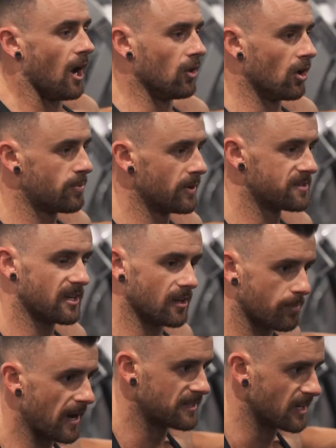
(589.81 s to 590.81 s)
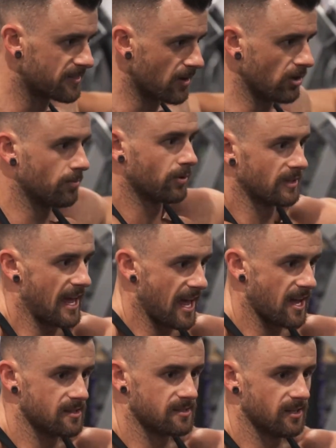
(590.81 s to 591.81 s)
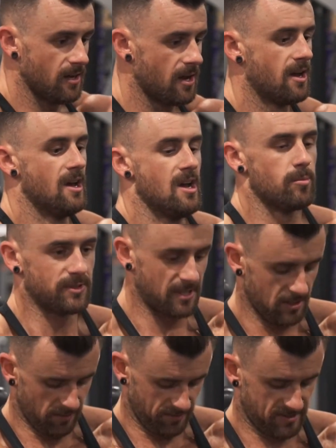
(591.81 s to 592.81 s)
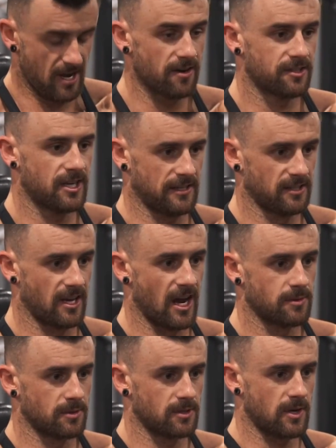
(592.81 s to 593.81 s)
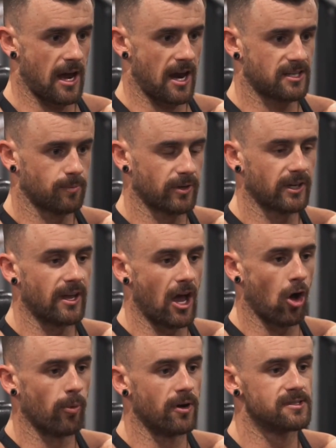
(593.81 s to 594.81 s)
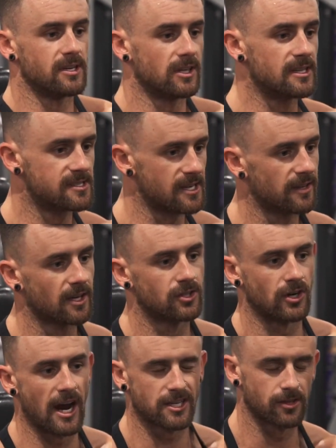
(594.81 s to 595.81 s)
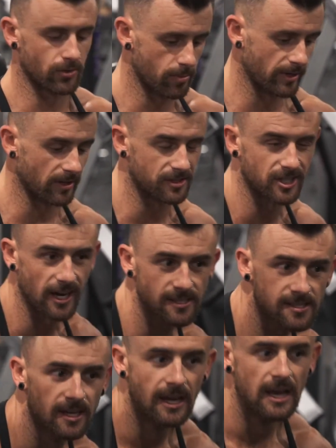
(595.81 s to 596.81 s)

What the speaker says: a lot of people see on the pec deck, they really bring the hands in. You see the difference there in chest engagement to actually bringing the elbows in. You can see the contraction through the middle of the chest.